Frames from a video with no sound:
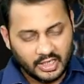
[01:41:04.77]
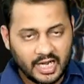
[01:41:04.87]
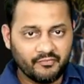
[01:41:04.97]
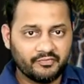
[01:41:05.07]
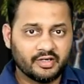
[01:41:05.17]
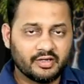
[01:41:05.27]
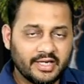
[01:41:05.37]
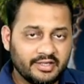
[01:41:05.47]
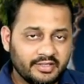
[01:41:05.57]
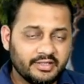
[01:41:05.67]
After
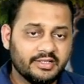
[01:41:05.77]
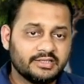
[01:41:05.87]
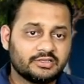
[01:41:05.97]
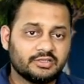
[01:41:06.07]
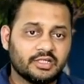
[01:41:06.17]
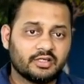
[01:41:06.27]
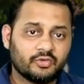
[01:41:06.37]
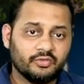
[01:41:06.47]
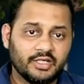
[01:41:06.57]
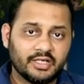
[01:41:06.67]
90 days, there
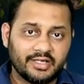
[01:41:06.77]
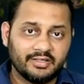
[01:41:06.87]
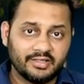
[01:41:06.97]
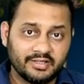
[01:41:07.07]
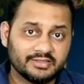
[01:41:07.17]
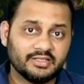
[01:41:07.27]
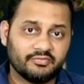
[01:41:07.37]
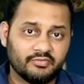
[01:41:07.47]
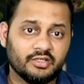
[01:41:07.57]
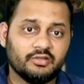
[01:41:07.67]
are only 90 days
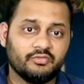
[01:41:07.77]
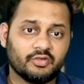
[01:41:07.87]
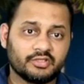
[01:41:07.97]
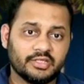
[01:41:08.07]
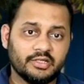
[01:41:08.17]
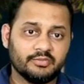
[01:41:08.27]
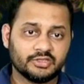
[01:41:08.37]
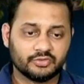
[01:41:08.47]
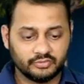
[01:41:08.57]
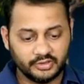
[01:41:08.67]
left. Na? For 3
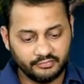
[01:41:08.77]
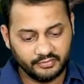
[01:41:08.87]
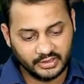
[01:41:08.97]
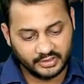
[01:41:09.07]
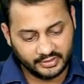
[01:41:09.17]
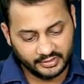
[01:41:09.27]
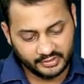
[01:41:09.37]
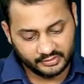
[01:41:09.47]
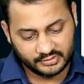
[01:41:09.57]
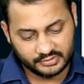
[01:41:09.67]
months only we are
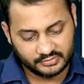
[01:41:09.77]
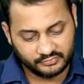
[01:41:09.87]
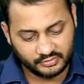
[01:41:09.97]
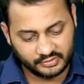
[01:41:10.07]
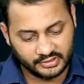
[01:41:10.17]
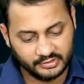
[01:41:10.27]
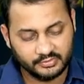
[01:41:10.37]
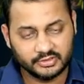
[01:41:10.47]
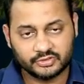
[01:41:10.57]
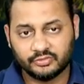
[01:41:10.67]
taking this. For 3
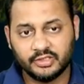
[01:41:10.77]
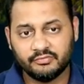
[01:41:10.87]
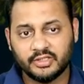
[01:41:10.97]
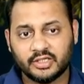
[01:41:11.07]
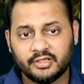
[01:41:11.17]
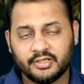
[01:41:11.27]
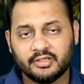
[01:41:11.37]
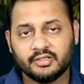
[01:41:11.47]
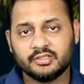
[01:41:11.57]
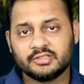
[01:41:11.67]
months only we are
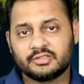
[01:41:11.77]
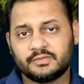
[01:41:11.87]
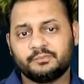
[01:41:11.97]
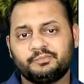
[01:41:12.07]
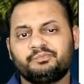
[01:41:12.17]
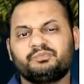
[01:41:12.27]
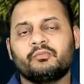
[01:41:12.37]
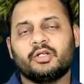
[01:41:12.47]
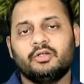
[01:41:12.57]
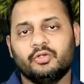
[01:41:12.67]
taking this
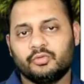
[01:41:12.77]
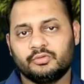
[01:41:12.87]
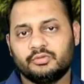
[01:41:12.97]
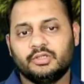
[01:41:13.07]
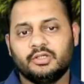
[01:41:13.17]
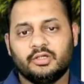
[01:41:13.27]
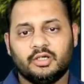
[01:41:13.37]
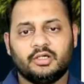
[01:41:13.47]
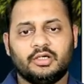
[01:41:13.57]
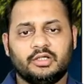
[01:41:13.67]
loan.
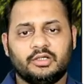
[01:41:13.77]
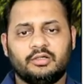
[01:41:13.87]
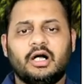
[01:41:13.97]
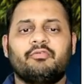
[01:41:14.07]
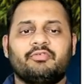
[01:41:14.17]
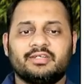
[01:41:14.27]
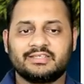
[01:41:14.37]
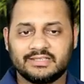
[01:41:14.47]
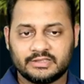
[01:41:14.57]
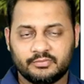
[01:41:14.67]
After
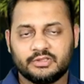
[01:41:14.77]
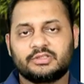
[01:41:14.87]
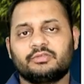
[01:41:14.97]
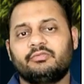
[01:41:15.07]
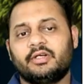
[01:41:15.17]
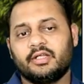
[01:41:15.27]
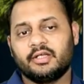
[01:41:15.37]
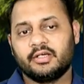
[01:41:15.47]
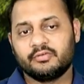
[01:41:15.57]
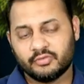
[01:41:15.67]
6 months, we are
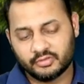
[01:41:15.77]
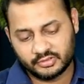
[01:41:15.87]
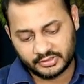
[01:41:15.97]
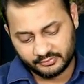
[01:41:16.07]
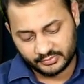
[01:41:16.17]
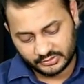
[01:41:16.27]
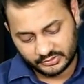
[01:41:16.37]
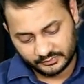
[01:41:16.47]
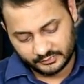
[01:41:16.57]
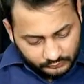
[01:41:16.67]
taking it for 3 months.